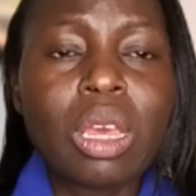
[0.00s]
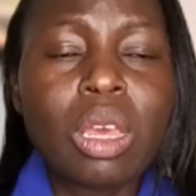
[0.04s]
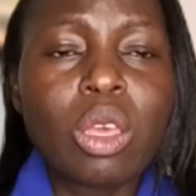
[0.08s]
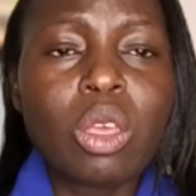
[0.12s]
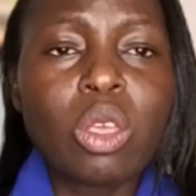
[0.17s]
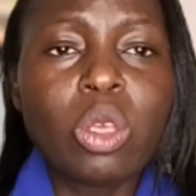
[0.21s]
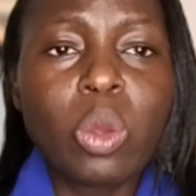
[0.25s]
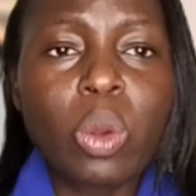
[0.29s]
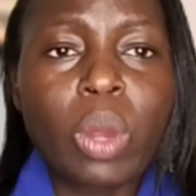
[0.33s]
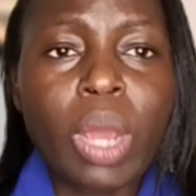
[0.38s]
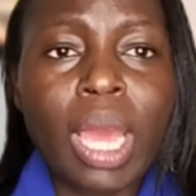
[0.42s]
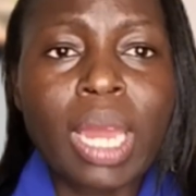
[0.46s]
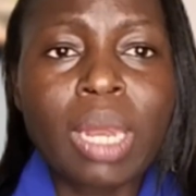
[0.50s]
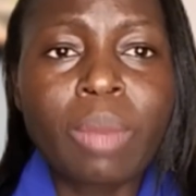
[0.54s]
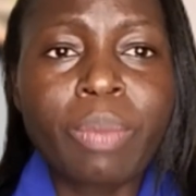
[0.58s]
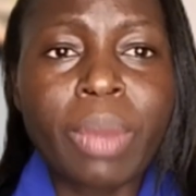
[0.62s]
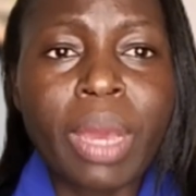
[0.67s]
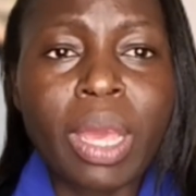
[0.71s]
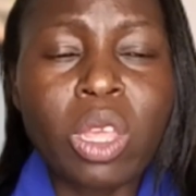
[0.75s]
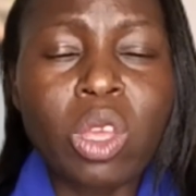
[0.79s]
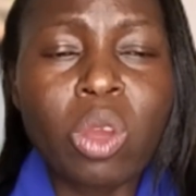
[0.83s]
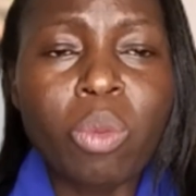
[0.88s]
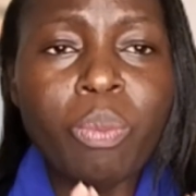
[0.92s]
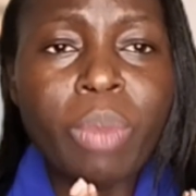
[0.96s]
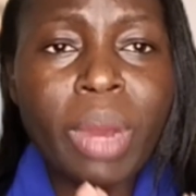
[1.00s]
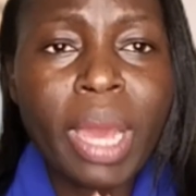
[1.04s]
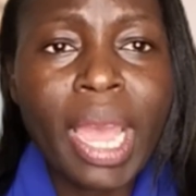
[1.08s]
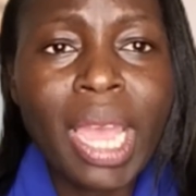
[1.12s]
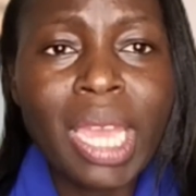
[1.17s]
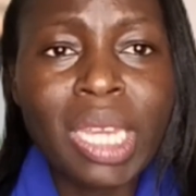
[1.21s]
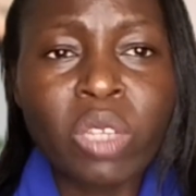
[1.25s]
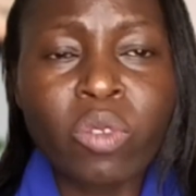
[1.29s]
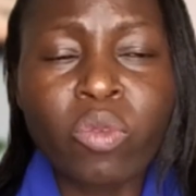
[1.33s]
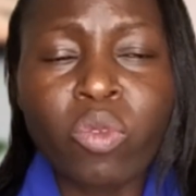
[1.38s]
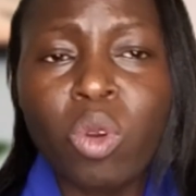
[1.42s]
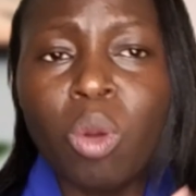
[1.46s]
You buy
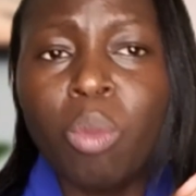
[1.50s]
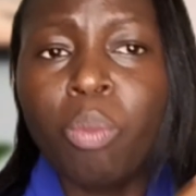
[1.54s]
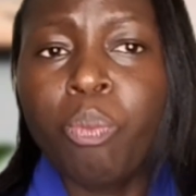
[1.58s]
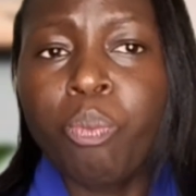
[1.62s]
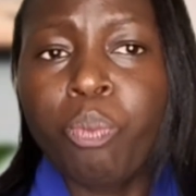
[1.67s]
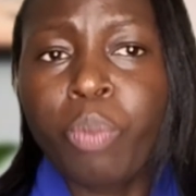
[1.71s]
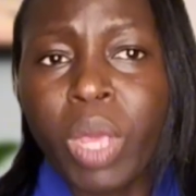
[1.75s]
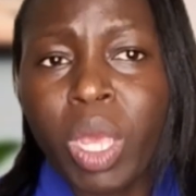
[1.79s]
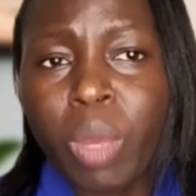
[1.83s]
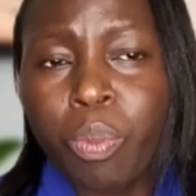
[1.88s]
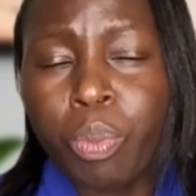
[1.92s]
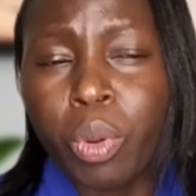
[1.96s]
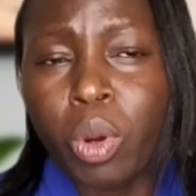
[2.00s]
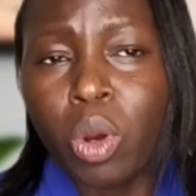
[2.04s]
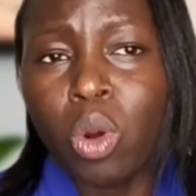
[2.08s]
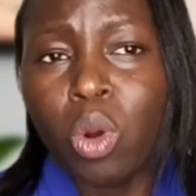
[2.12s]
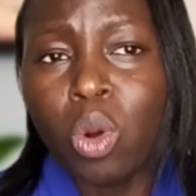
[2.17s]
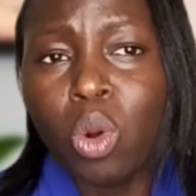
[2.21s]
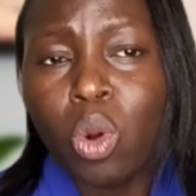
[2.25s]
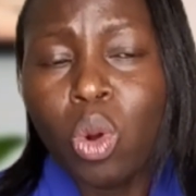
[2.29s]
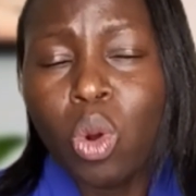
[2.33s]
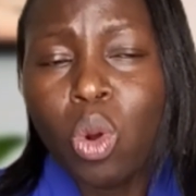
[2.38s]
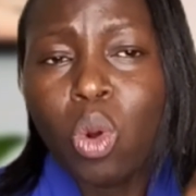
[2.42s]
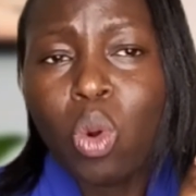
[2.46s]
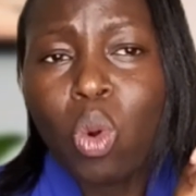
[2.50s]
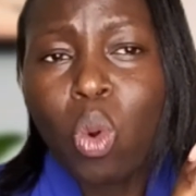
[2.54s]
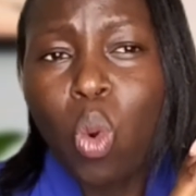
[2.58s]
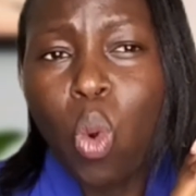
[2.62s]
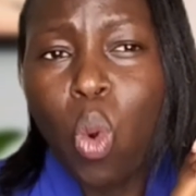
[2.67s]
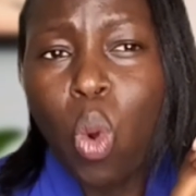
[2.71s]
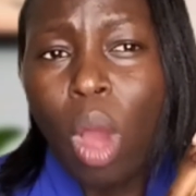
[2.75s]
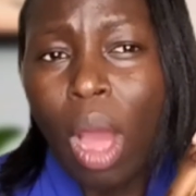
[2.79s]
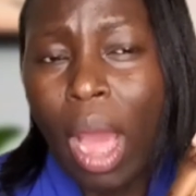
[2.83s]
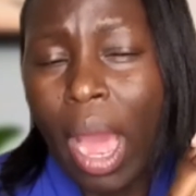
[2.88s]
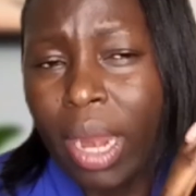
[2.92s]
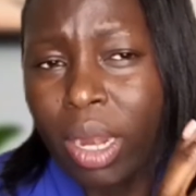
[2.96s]
it from people
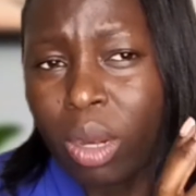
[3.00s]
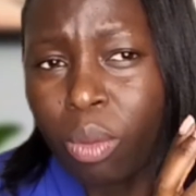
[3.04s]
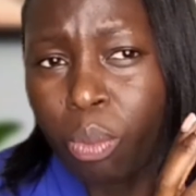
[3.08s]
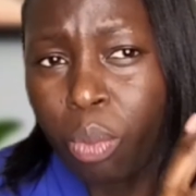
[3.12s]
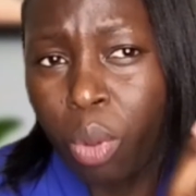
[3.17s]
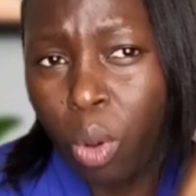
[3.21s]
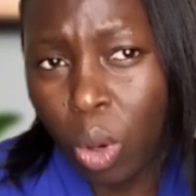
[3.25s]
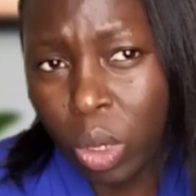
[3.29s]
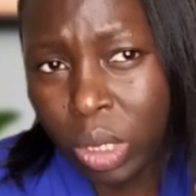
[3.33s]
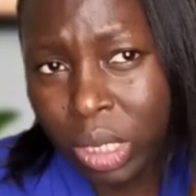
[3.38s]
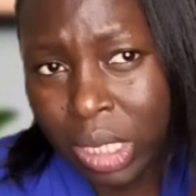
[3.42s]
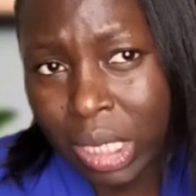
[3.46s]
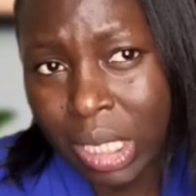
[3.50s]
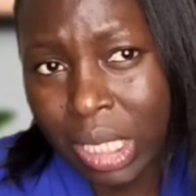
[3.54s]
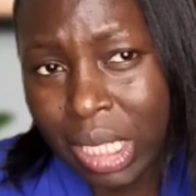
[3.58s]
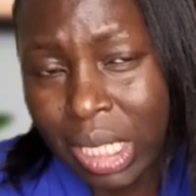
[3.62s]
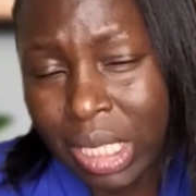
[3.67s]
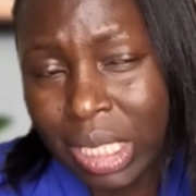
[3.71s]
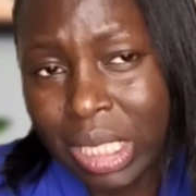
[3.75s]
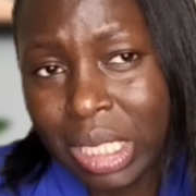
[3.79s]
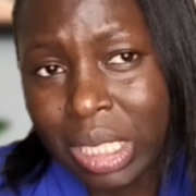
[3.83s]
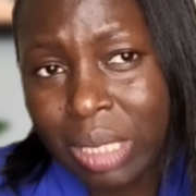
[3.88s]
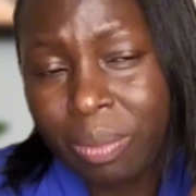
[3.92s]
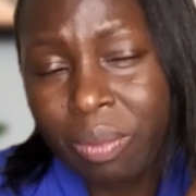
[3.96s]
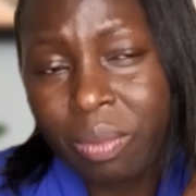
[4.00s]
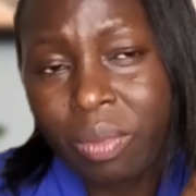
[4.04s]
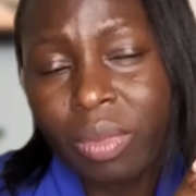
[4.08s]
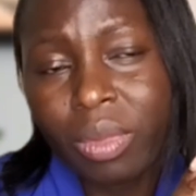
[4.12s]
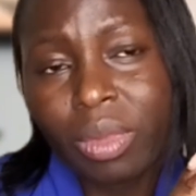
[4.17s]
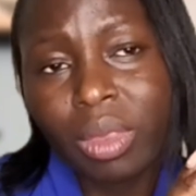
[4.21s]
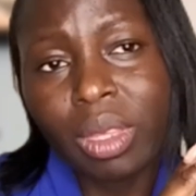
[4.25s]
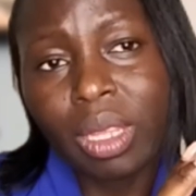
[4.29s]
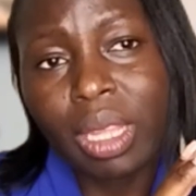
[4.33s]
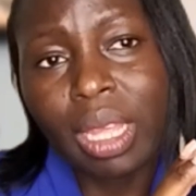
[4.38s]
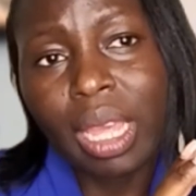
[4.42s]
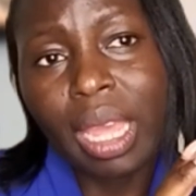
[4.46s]
who had bought it
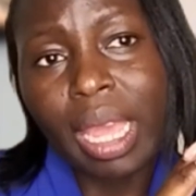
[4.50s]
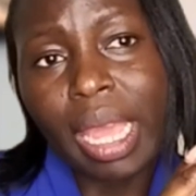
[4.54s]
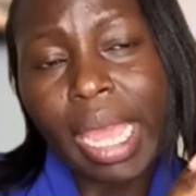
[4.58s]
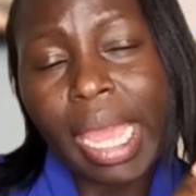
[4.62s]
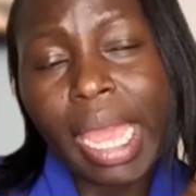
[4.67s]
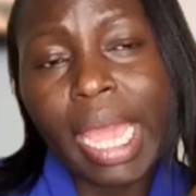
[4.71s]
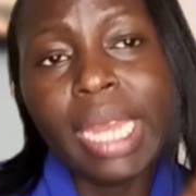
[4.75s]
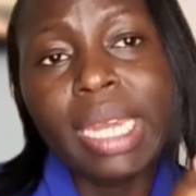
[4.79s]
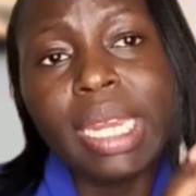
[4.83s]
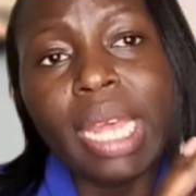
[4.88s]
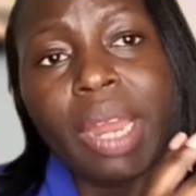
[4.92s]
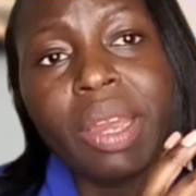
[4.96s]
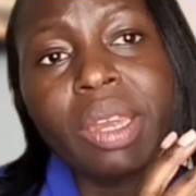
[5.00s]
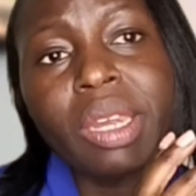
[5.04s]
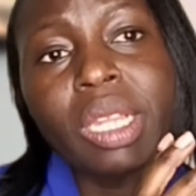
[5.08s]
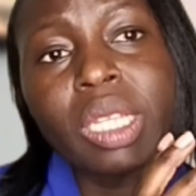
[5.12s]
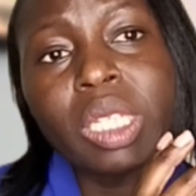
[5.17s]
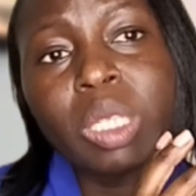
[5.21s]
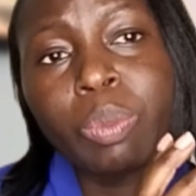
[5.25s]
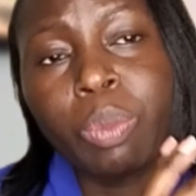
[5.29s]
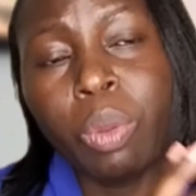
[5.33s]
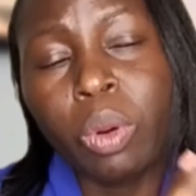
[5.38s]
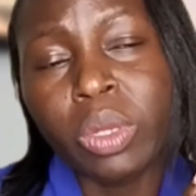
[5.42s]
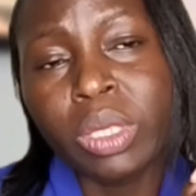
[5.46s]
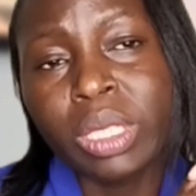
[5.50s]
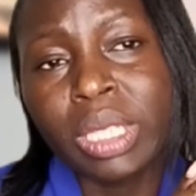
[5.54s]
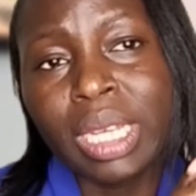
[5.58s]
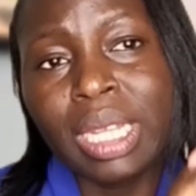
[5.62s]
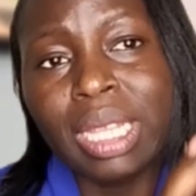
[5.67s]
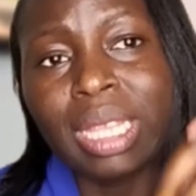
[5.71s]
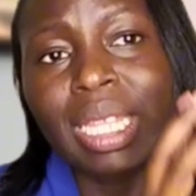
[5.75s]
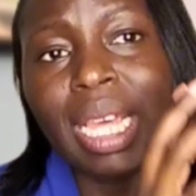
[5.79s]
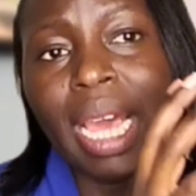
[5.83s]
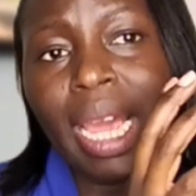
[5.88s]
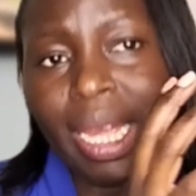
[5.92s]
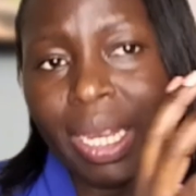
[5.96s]
and are
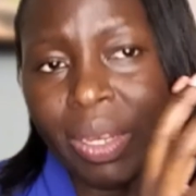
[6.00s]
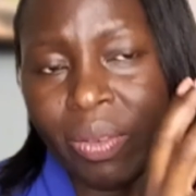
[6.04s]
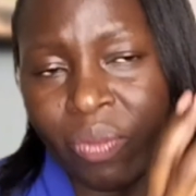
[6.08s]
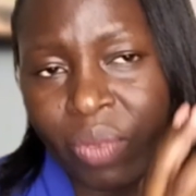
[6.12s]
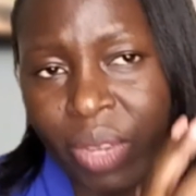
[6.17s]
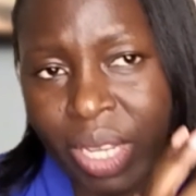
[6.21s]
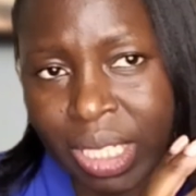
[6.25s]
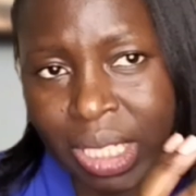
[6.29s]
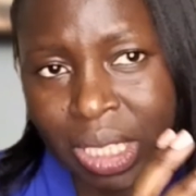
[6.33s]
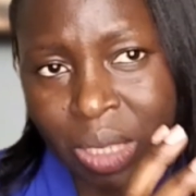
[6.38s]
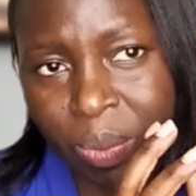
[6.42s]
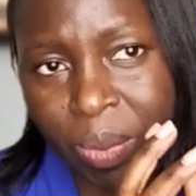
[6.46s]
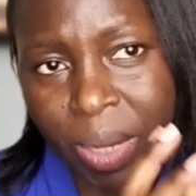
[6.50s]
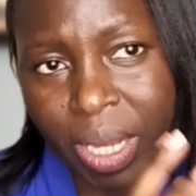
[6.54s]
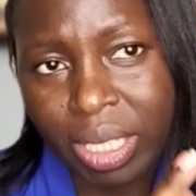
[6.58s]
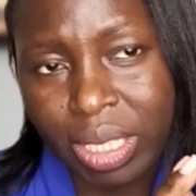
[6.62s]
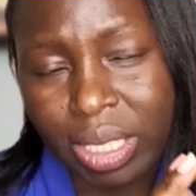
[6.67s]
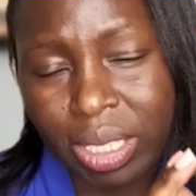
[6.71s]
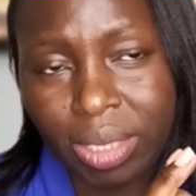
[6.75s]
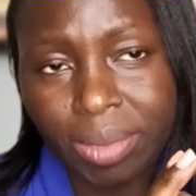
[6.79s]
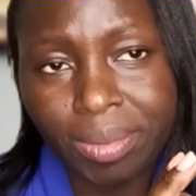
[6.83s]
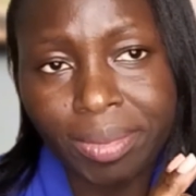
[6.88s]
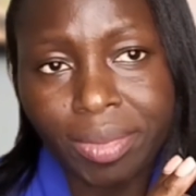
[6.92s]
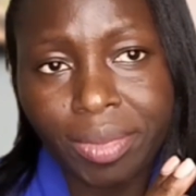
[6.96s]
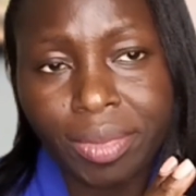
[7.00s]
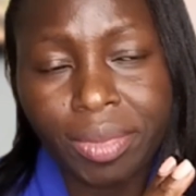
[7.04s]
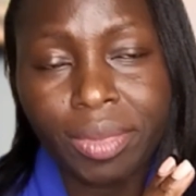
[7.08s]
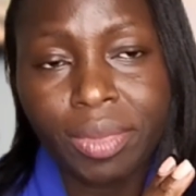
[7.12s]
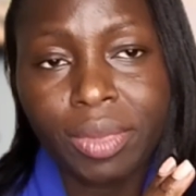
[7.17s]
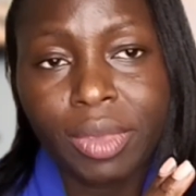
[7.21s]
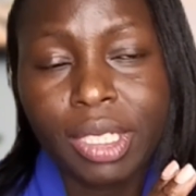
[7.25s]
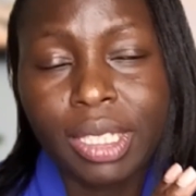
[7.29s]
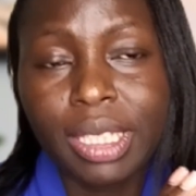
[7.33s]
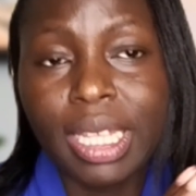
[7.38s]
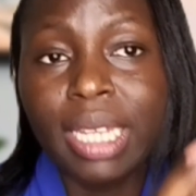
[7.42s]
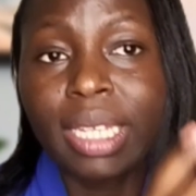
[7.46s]
disposing their investment.
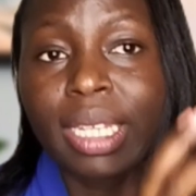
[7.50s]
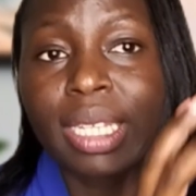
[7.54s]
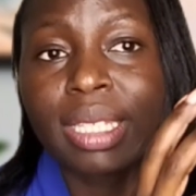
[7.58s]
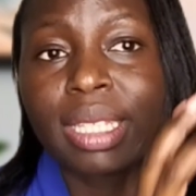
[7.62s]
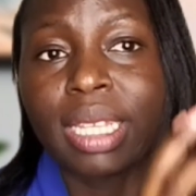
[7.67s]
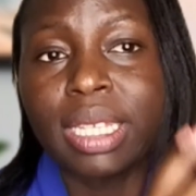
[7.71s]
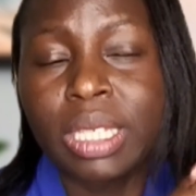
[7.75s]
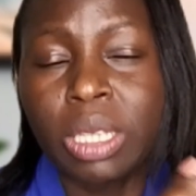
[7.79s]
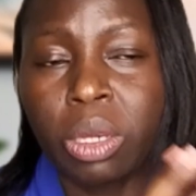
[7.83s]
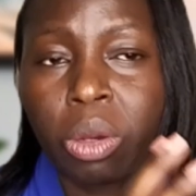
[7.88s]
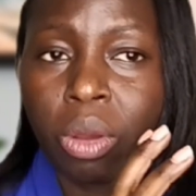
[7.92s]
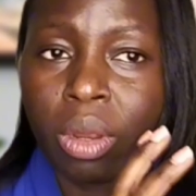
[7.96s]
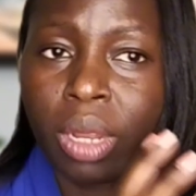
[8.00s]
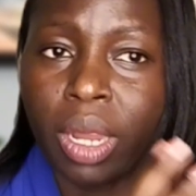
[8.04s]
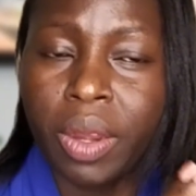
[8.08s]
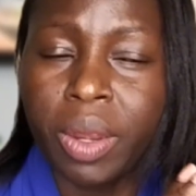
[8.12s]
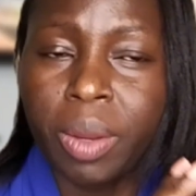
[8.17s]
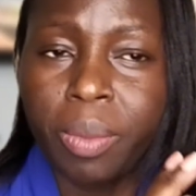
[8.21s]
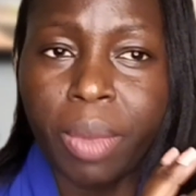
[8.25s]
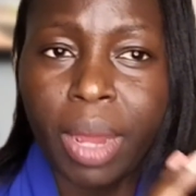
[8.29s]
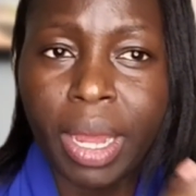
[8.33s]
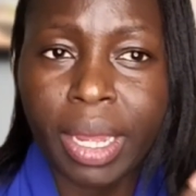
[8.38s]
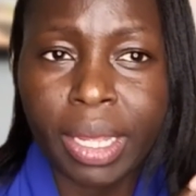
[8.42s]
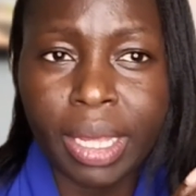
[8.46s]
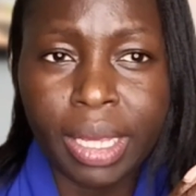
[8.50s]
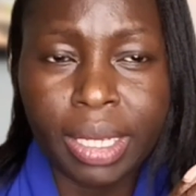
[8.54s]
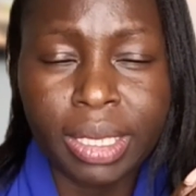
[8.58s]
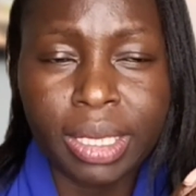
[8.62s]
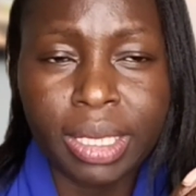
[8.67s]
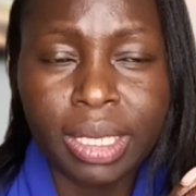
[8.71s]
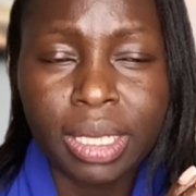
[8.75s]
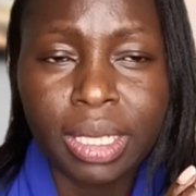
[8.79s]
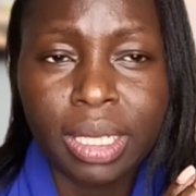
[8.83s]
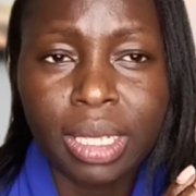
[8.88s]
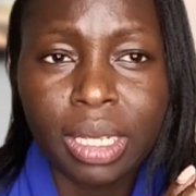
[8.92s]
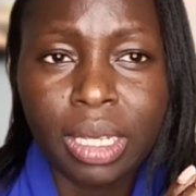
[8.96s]
That is the secondary
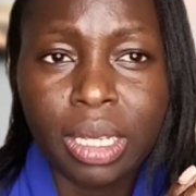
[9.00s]
market.